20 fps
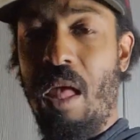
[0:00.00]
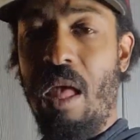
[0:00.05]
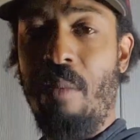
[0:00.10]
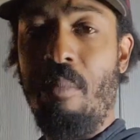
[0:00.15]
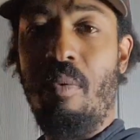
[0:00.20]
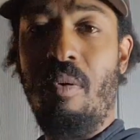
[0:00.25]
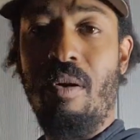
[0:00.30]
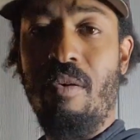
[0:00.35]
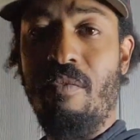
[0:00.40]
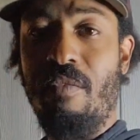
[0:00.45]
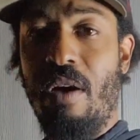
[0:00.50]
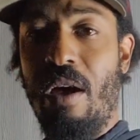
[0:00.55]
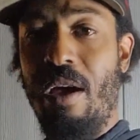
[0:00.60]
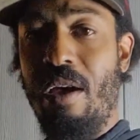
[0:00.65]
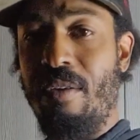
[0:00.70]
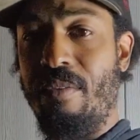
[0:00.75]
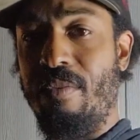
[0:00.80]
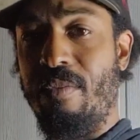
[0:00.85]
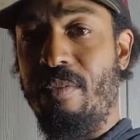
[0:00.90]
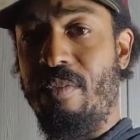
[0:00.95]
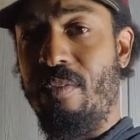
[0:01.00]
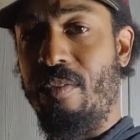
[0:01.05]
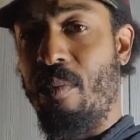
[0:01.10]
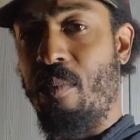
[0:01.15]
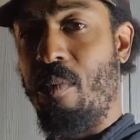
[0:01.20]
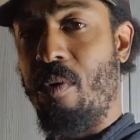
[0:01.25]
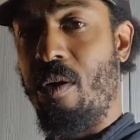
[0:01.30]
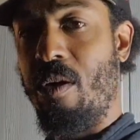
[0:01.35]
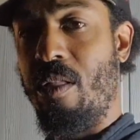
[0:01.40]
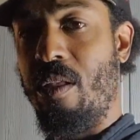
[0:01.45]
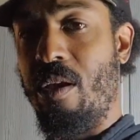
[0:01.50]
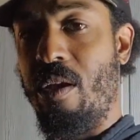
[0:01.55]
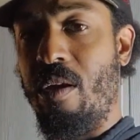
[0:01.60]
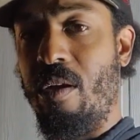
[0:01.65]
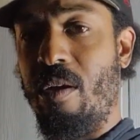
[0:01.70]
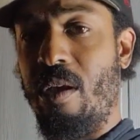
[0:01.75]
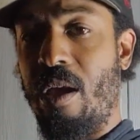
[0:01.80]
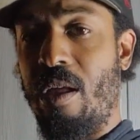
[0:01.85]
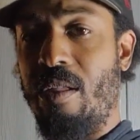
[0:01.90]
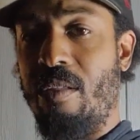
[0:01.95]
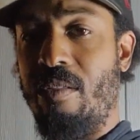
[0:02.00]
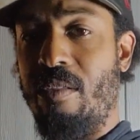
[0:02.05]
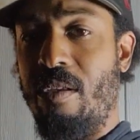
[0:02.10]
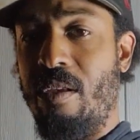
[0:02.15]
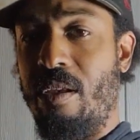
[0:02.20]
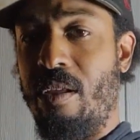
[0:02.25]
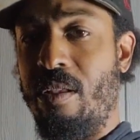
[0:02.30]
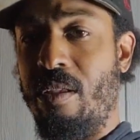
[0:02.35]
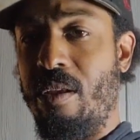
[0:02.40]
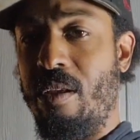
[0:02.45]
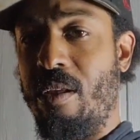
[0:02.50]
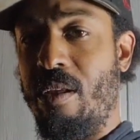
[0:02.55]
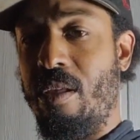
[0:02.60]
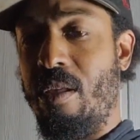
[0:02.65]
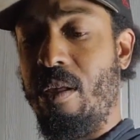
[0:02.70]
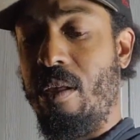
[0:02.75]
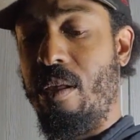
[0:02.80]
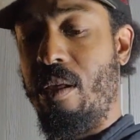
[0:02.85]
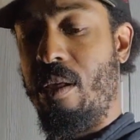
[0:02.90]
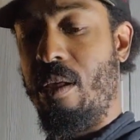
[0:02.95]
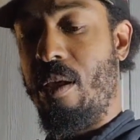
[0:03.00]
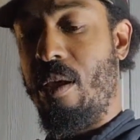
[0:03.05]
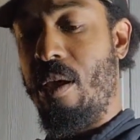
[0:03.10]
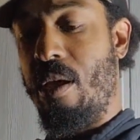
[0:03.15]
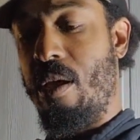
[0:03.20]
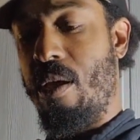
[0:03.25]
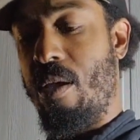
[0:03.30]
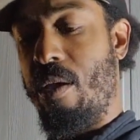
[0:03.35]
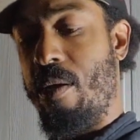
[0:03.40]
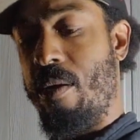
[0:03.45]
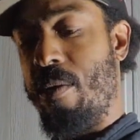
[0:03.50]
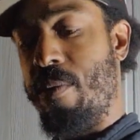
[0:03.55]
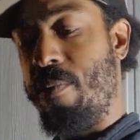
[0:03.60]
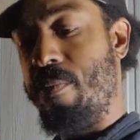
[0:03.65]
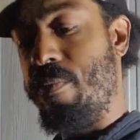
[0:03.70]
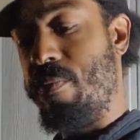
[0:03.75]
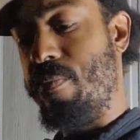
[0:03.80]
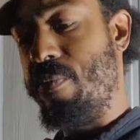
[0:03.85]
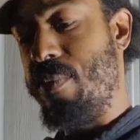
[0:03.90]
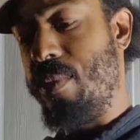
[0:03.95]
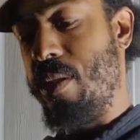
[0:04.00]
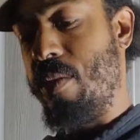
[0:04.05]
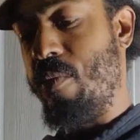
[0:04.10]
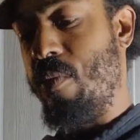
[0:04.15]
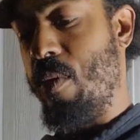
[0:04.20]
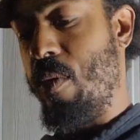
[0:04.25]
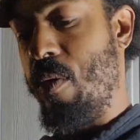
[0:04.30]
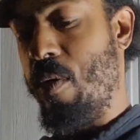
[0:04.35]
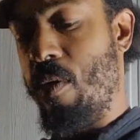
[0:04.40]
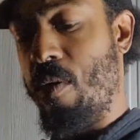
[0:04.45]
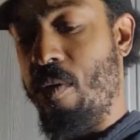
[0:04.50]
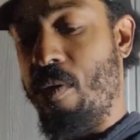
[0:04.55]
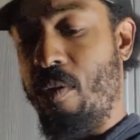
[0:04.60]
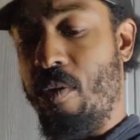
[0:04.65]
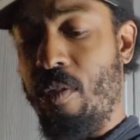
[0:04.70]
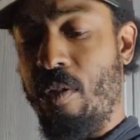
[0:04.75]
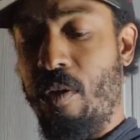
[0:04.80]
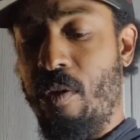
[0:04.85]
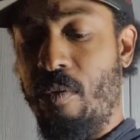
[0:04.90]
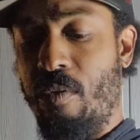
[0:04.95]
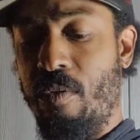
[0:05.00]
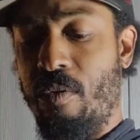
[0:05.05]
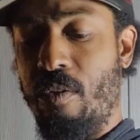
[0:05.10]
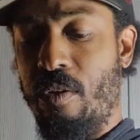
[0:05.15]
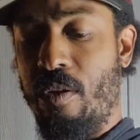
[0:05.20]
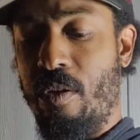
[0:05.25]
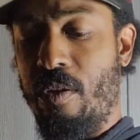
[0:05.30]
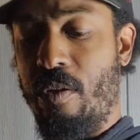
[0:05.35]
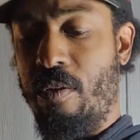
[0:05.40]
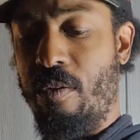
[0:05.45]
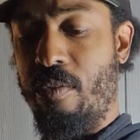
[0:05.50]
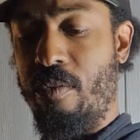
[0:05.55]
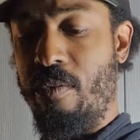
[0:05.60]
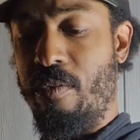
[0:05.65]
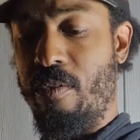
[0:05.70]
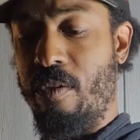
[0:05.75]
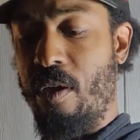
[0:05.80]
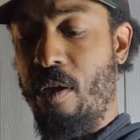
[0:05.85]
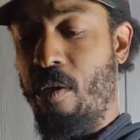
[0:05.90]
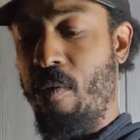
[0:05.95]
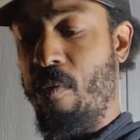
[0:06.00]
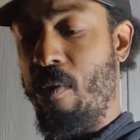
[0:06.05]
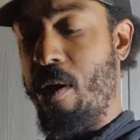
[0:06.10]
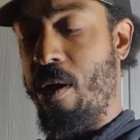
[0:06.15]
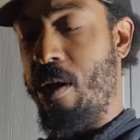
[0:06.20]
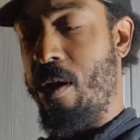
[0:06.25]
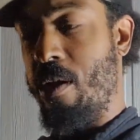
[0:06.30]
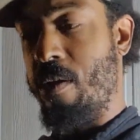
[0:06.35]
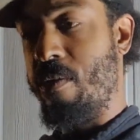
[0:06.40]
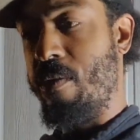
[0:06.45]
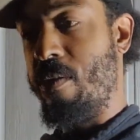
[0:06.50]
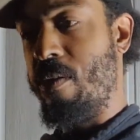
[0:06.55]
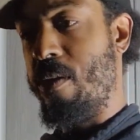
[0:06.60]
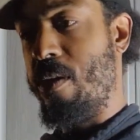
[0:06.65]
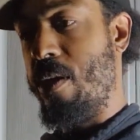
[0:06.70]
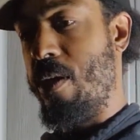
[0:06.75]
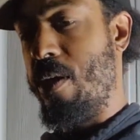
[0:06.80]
8.5, somewhere in there out of 10. If we were going on those scale ratings.